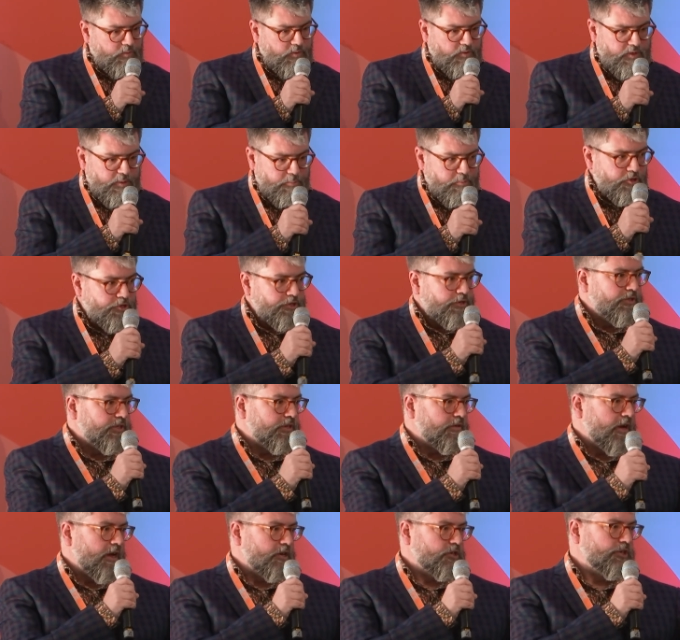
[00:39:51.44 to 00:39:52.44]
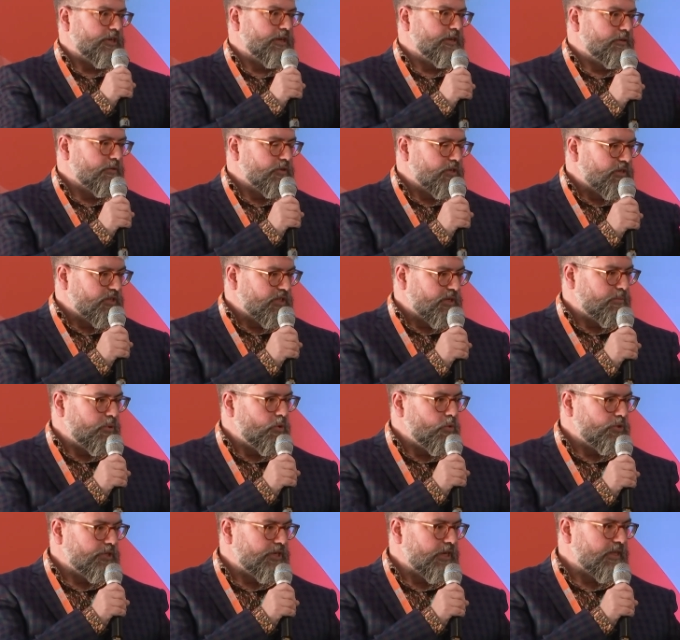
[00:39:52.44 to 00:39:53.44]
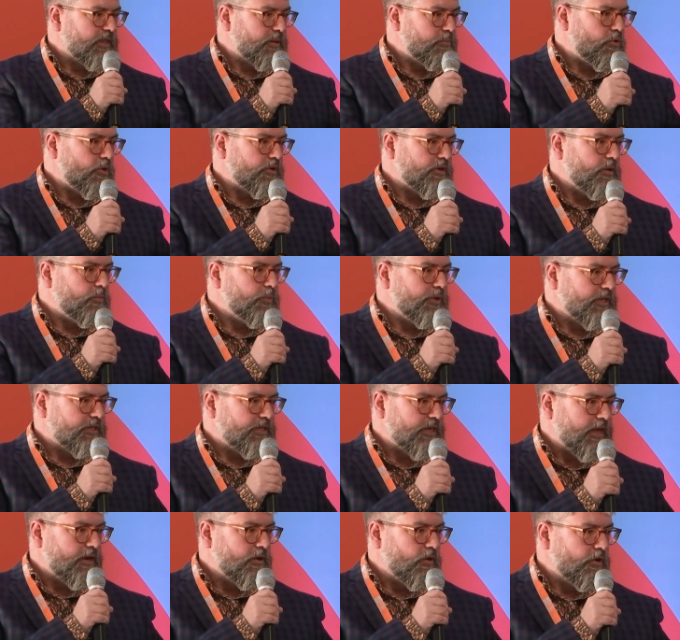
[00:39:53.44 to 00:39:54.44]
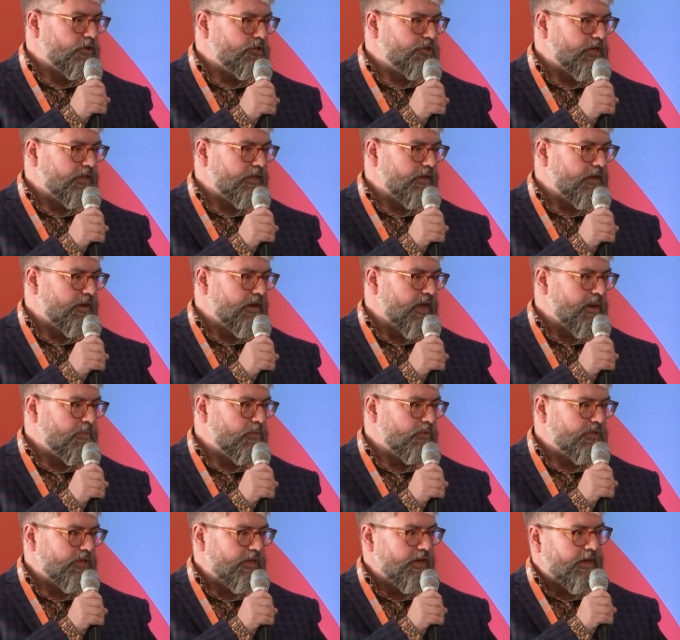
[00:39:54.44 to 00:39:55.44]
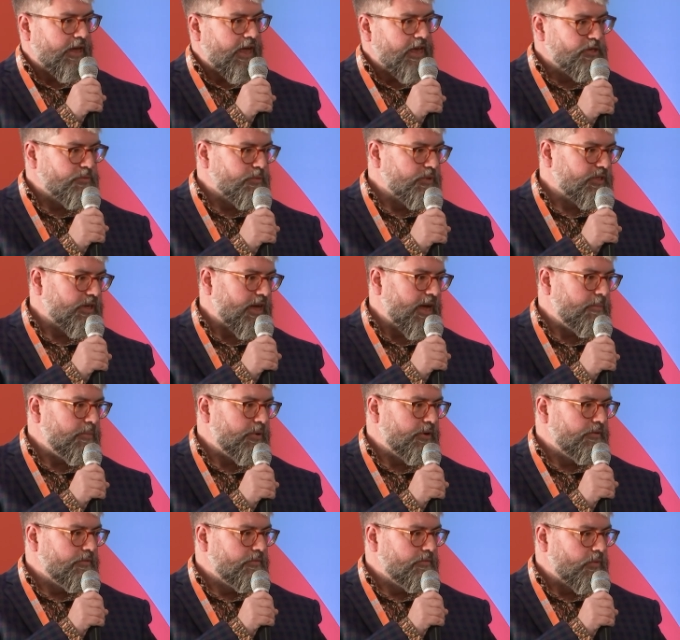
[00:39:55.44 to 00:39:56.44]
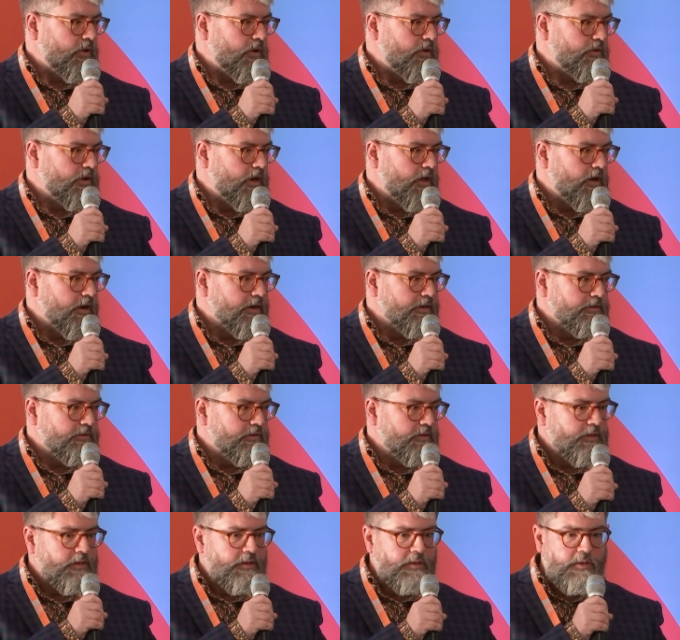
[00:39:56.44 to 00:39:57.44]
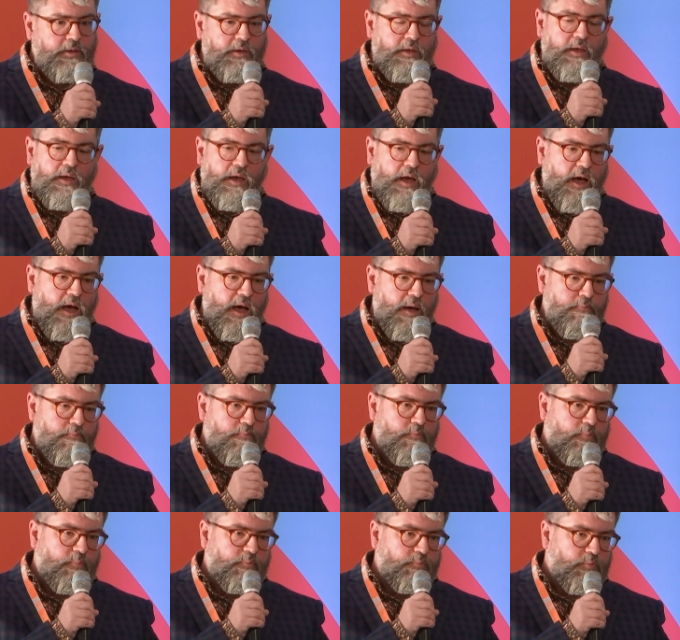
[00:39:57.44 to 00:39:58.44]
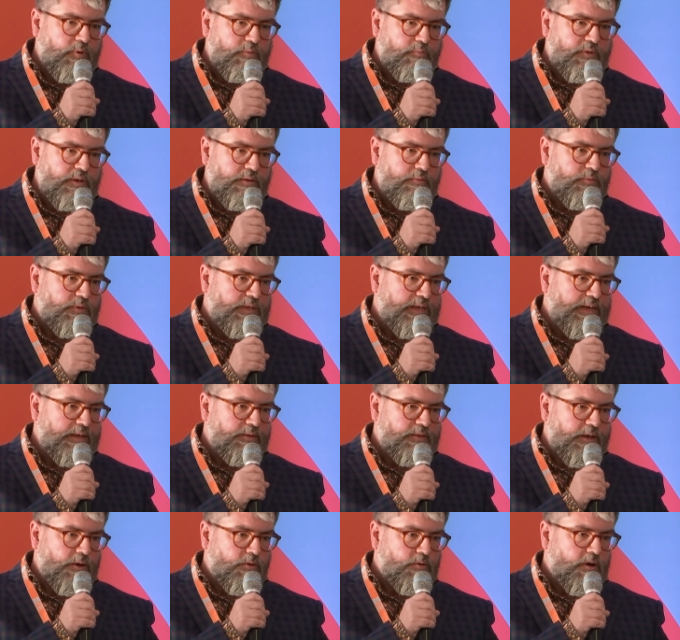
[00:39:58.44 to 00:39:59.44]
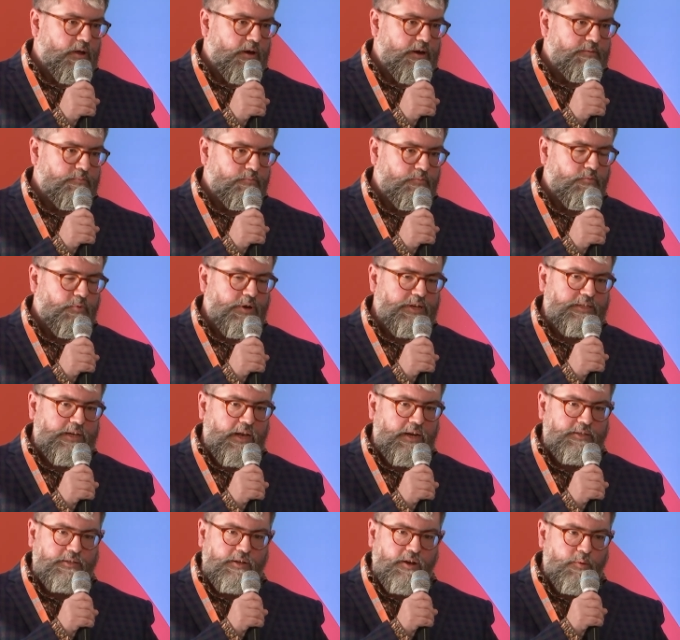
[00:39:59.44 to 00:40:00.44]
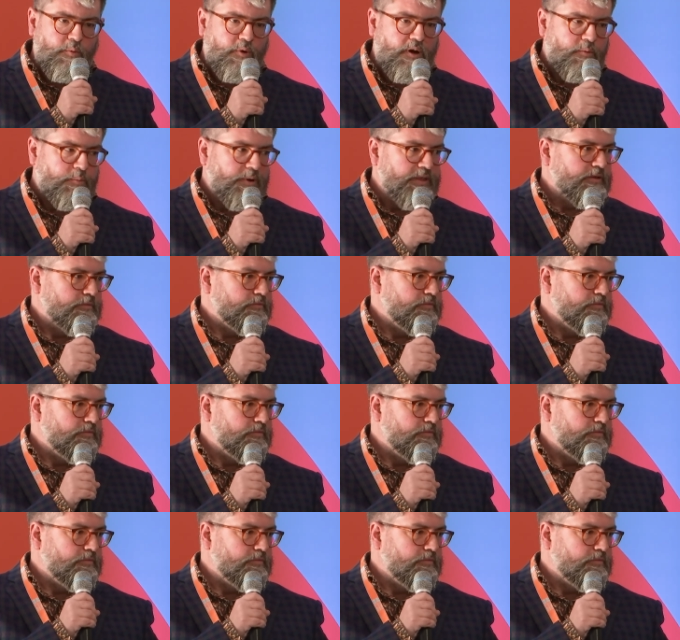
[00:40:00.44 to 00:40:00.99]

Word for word: the producer actually supporting the product with the technology that enables the engagement to happen online. Um, the, the, the online retailers I work with are